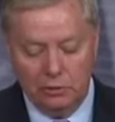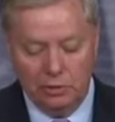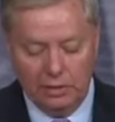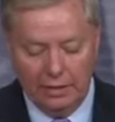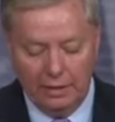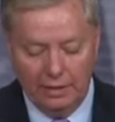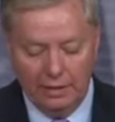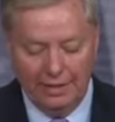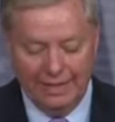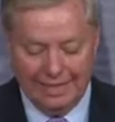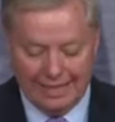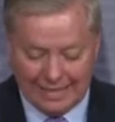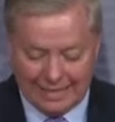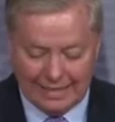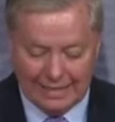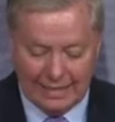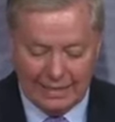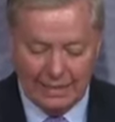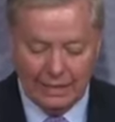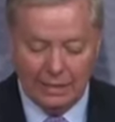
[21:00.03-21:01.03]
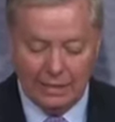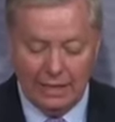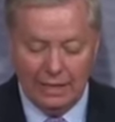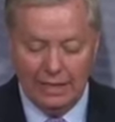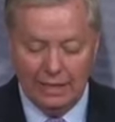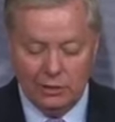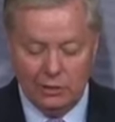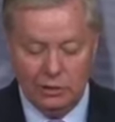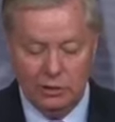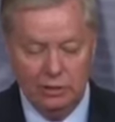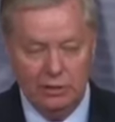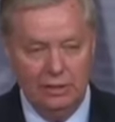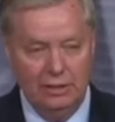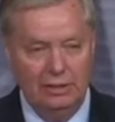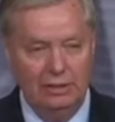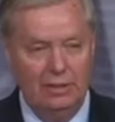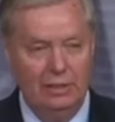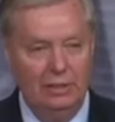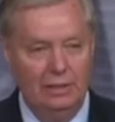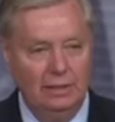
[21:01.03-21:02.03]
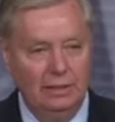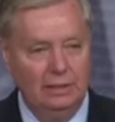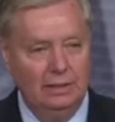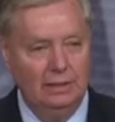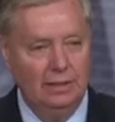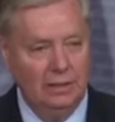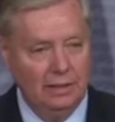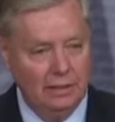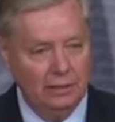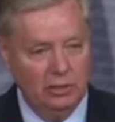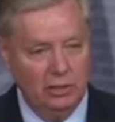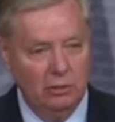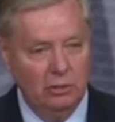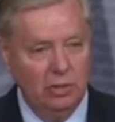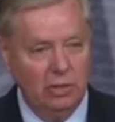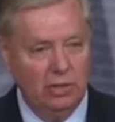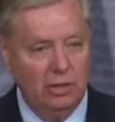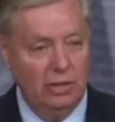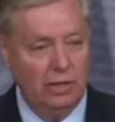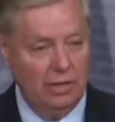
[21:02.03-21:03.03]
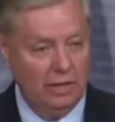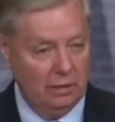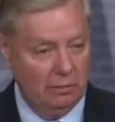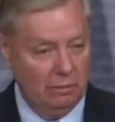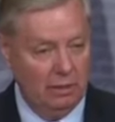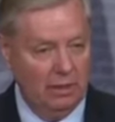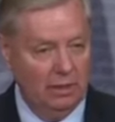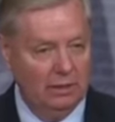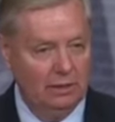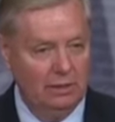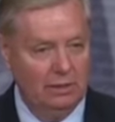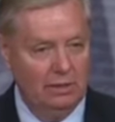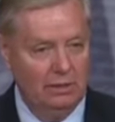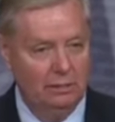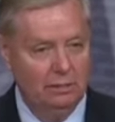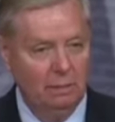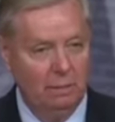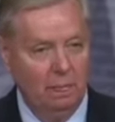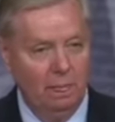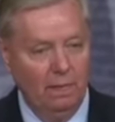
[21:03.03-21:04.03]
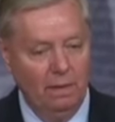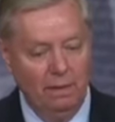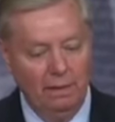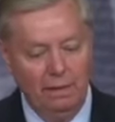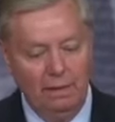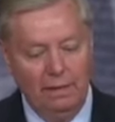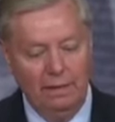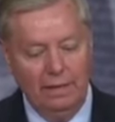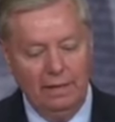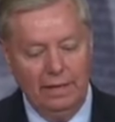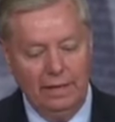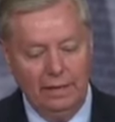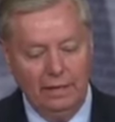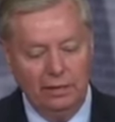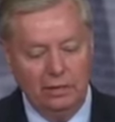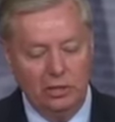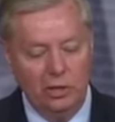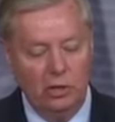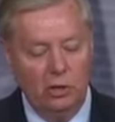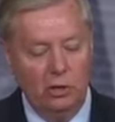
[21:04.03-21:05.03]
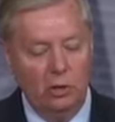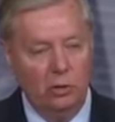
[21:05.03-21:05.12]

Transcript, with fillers: Kelly has said, as to these kids, he has no animosity. He has called